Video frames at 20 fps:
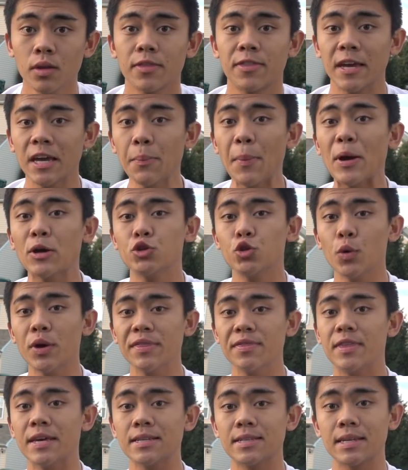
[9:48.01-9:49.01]
Think about
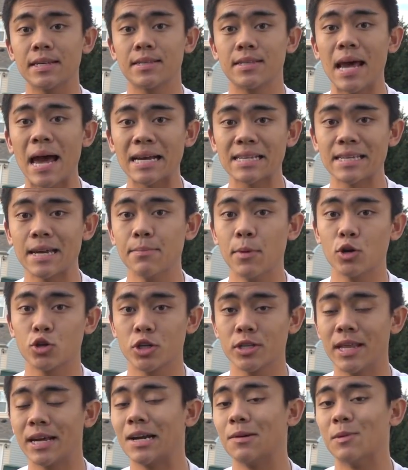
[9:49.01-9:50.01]
doing this exact same
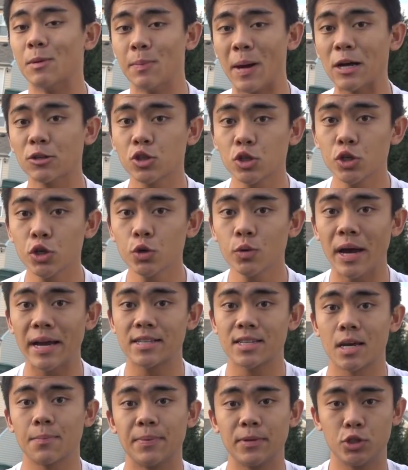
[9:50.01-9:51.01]
motion that I'm about to do,
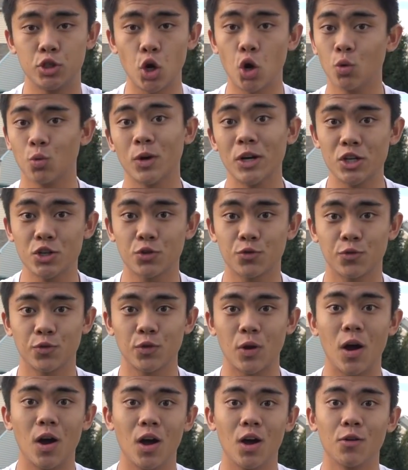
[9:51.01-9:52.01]
except don't reach
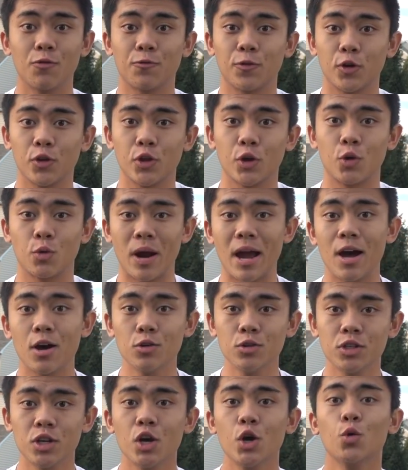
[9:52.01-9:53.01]
for the
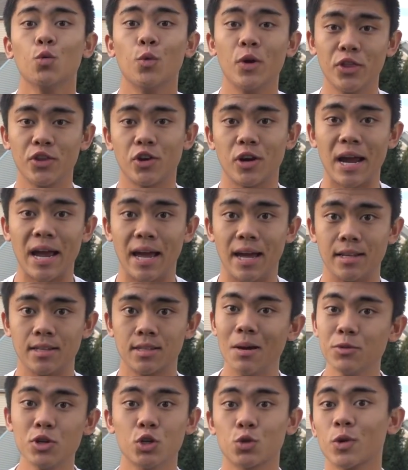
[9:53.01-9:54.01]
ground with your hands.
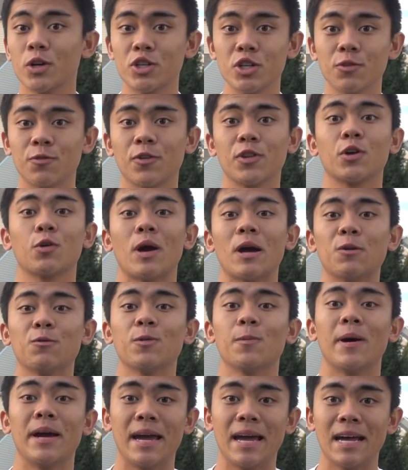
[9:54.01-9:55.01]
I'm just reaching for the ground
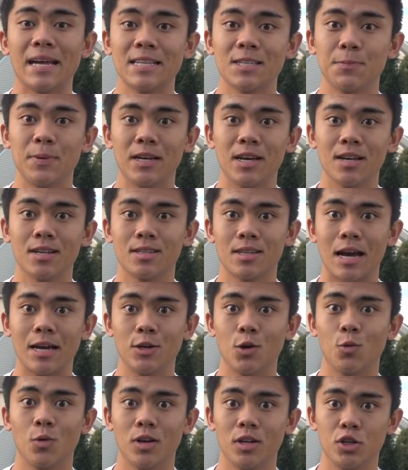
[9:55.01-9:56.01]
with my hands because I
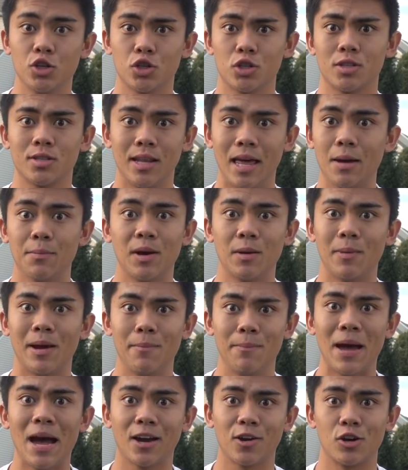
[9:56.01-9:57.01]
don't want to just slam on my
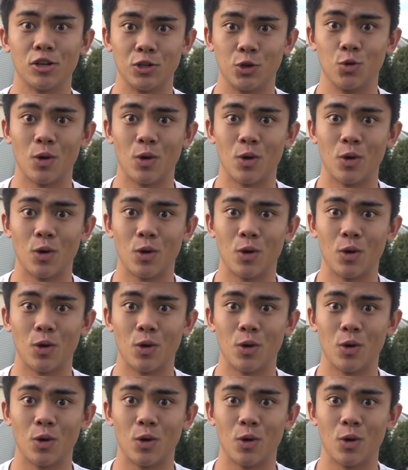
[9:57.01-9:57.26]
back on